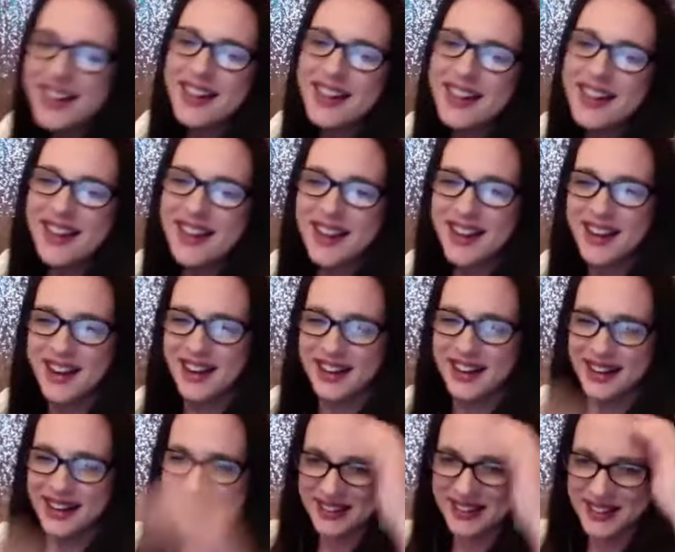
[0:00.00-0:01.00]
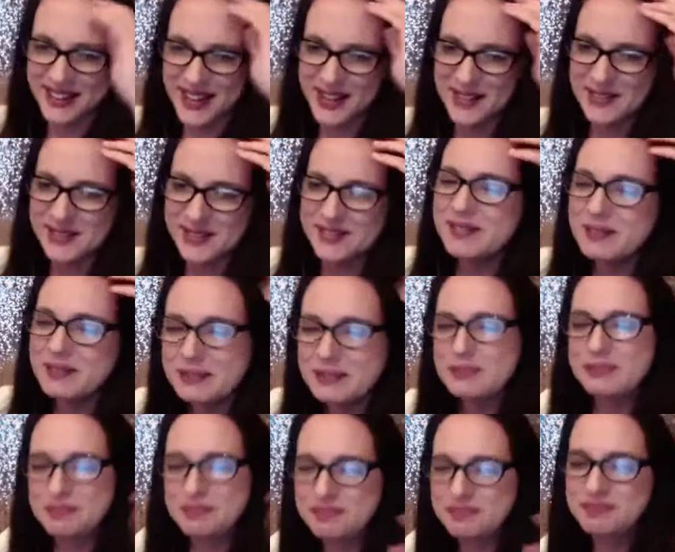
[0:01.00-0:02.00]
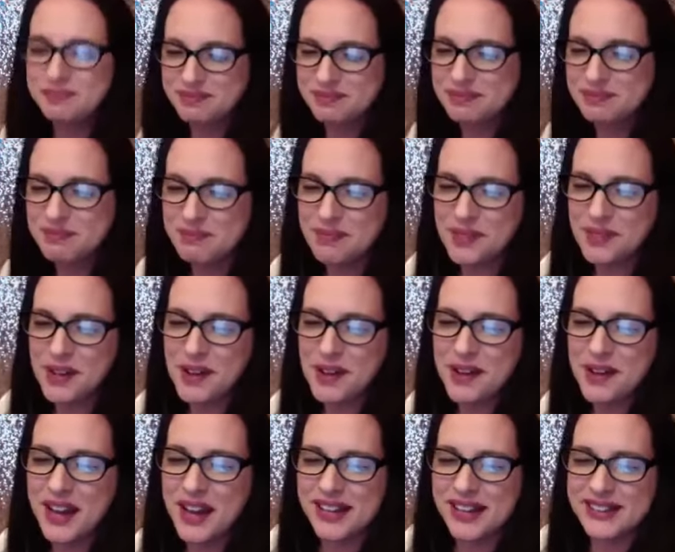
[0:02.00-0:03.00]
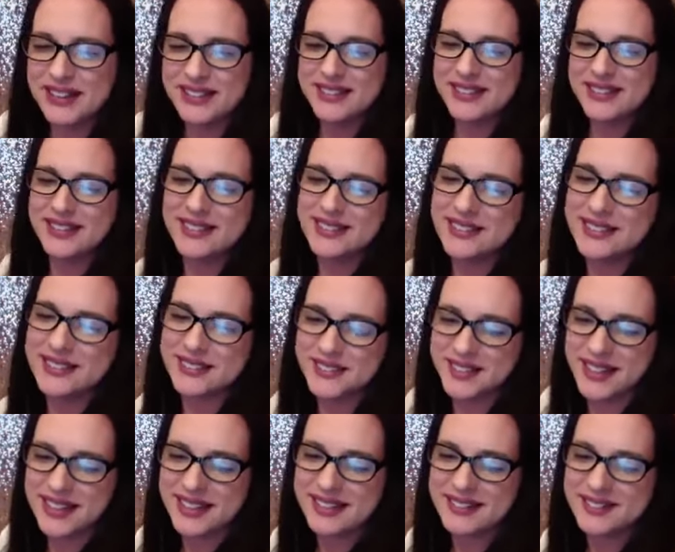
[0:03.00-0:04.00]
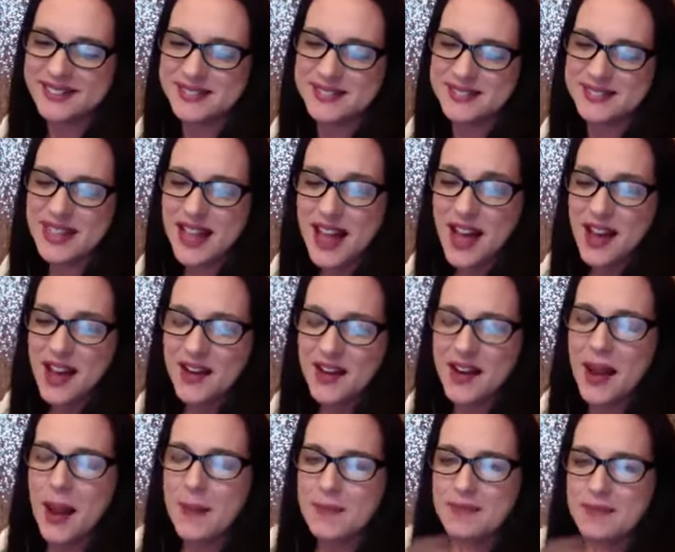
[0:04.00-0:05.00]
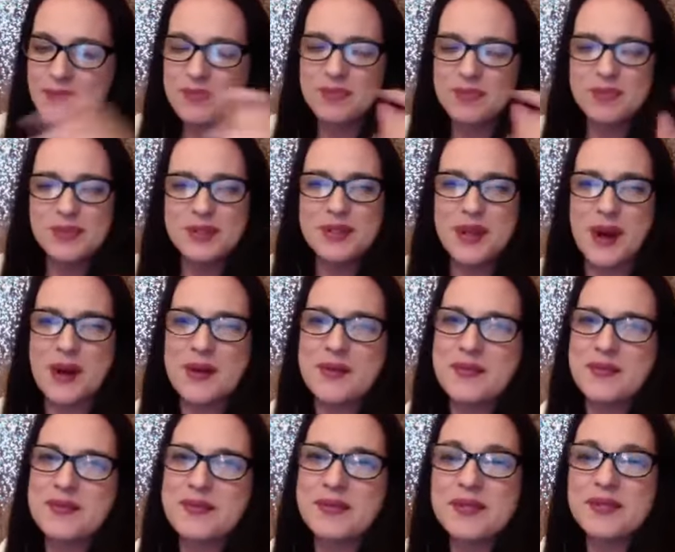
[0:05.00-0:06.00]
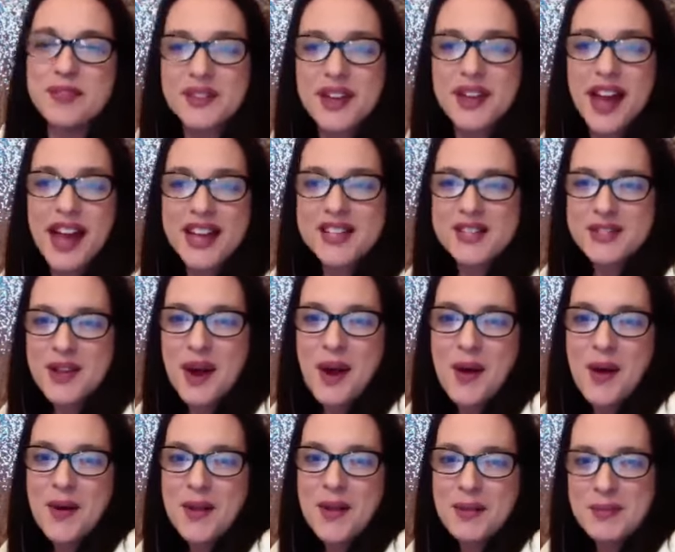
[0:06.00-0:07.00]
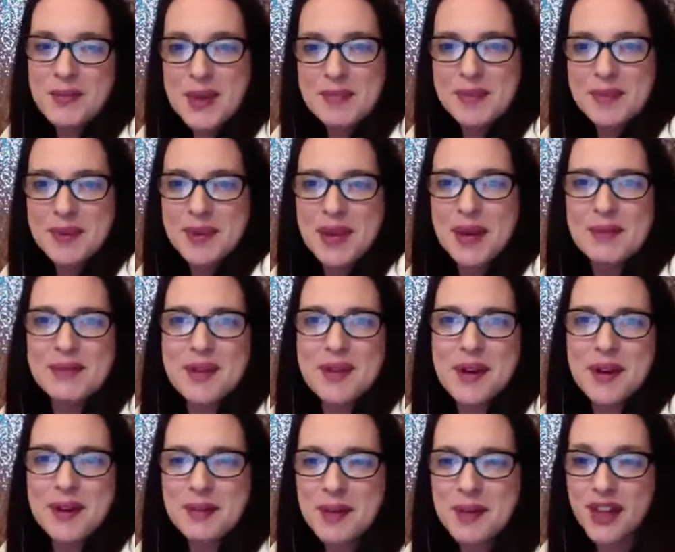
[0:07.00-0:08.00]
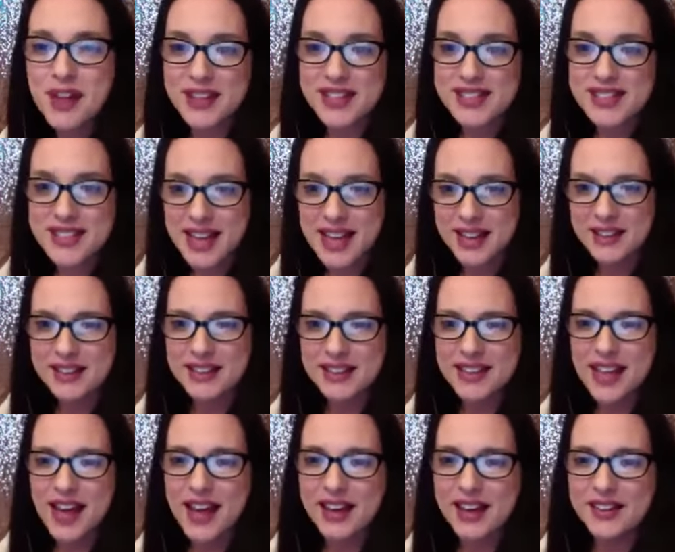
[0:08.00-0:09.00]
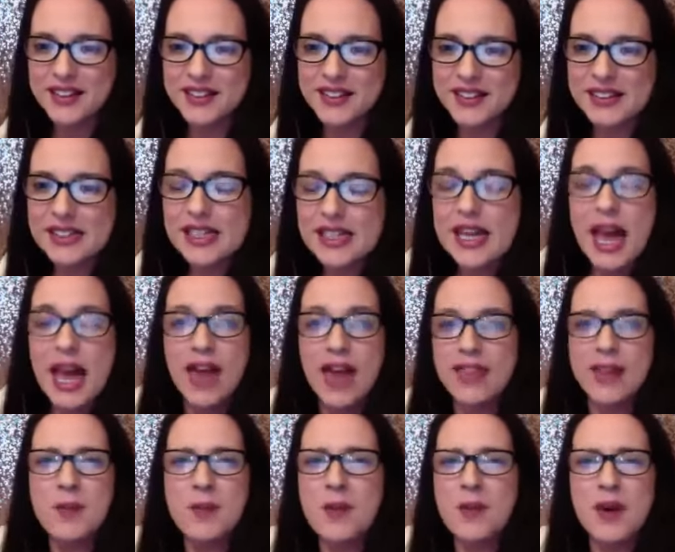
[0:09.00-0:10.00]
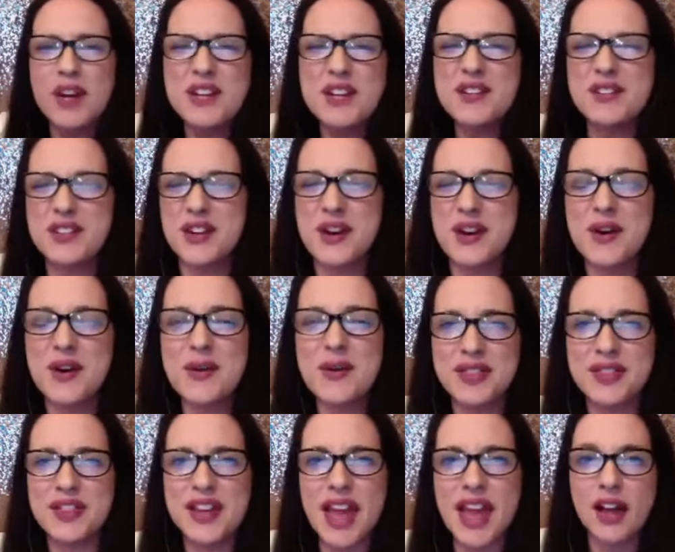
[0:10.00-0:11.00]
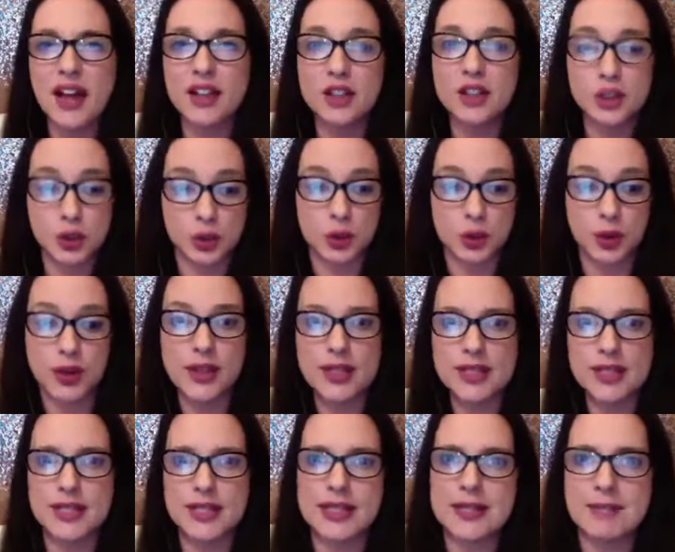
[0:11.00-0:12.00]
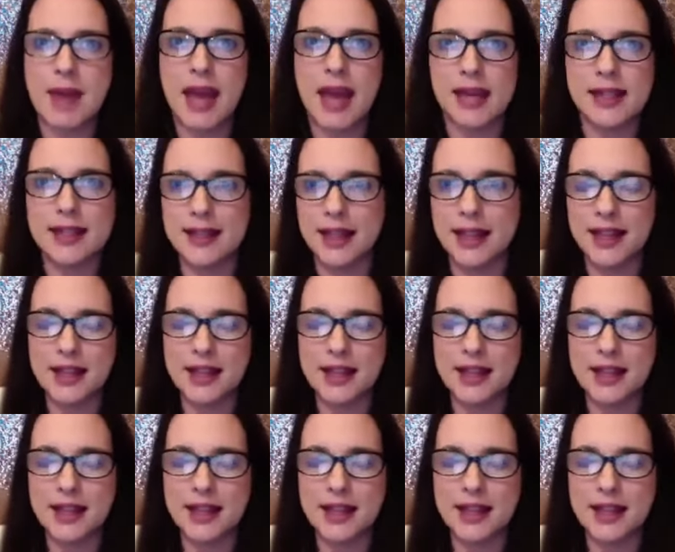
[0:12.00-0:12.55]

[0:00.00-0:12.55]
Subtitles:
right. Yep. Okay. Right. Okay. So, guys know the people that I'm talking about. They send you the calendar, and then what do you do with the calendar or the sticky magnet that you